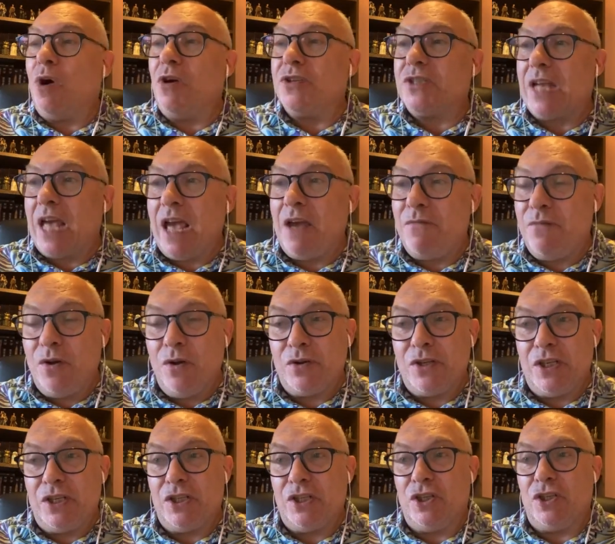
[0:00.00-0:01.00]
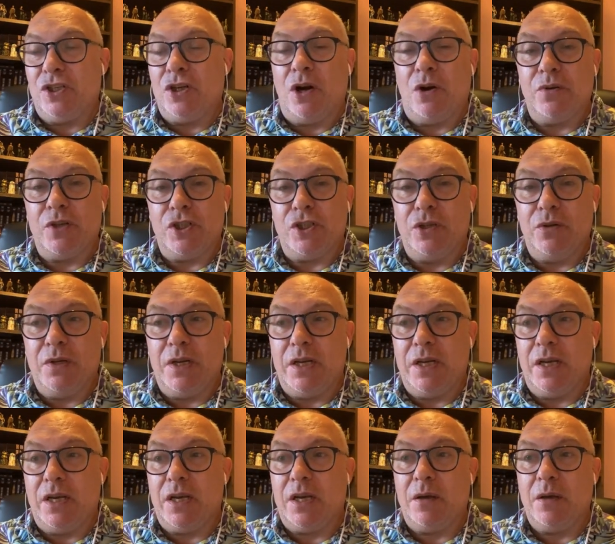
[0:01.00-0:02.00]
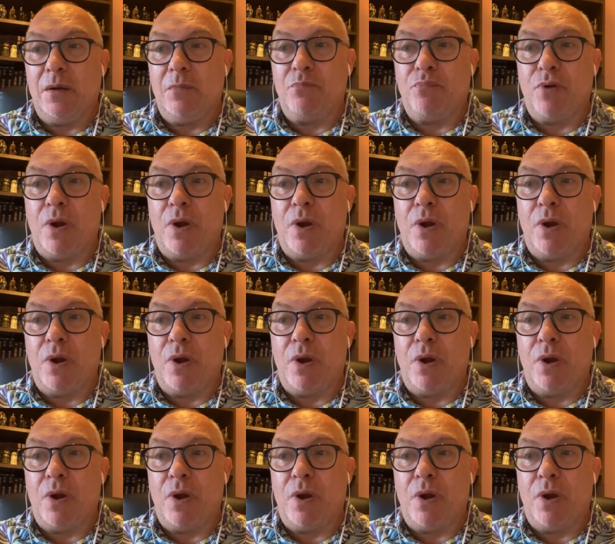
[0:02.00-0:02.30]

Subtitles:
whilst every autistic child is unique,